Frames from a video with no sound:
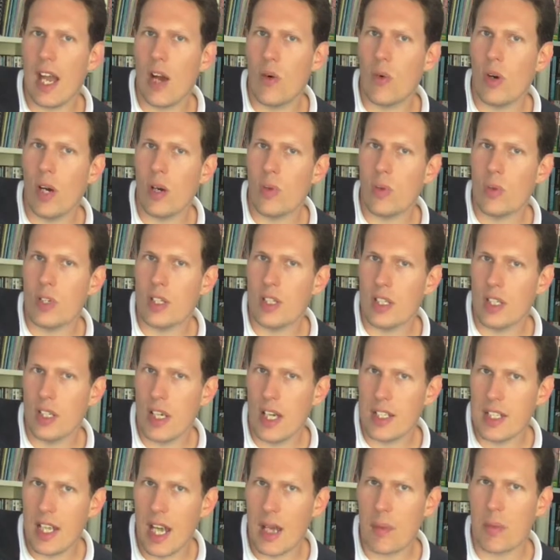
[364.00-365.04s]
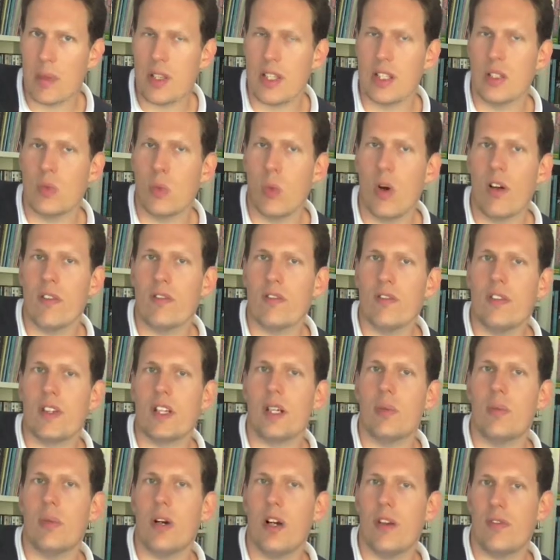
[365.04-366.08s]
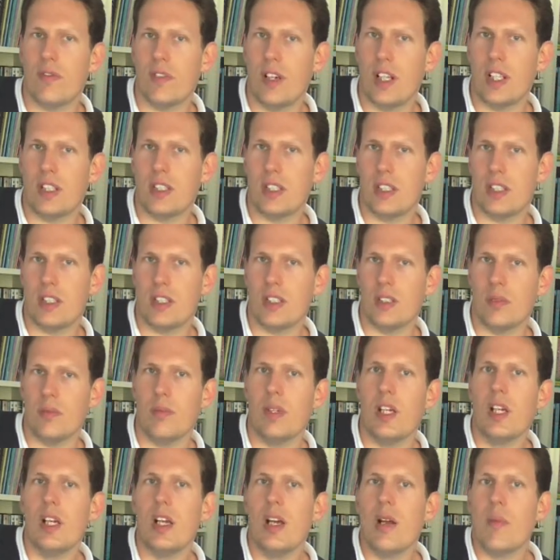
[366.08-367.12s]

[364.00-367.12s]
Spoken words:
how I would adapt this 1 finger per fret system,